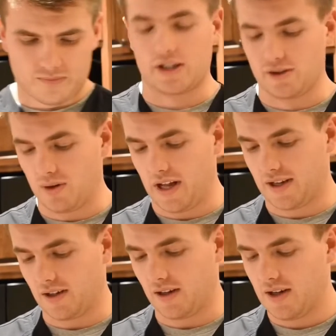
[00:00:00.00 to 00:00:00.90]
I could do
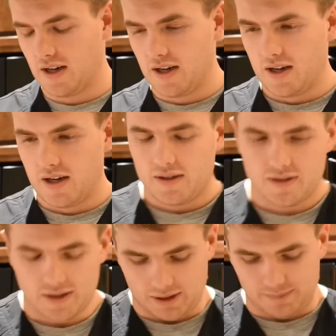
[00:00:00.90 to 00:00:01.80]
like a,
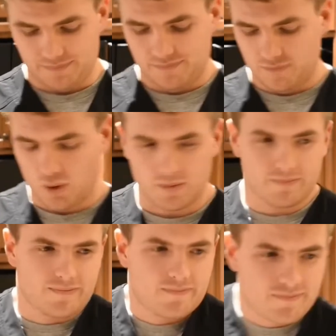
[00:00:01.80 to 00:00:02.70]
um, well,
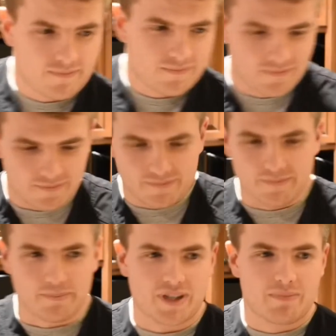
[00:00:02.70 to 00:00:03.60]

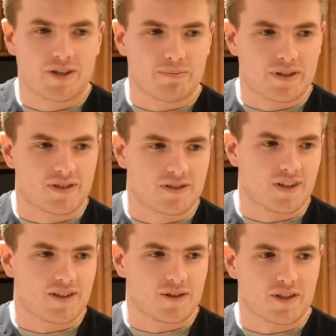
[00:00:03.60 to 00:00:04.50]
Big Beard Business
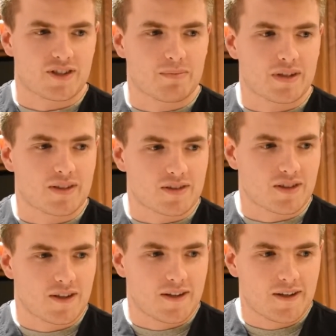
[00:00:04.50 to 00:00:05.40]
doesn't do any spins.
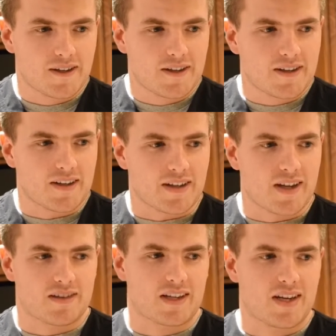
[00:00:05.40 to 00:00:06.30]
And he
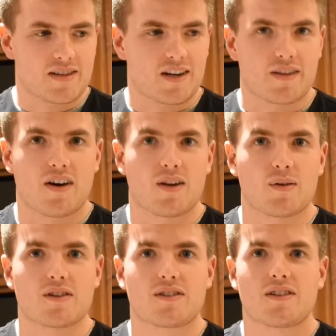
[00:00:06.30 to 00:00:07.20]
has like he has a lot of
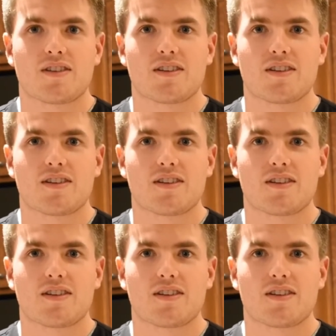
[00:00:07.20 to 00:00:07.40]
followers.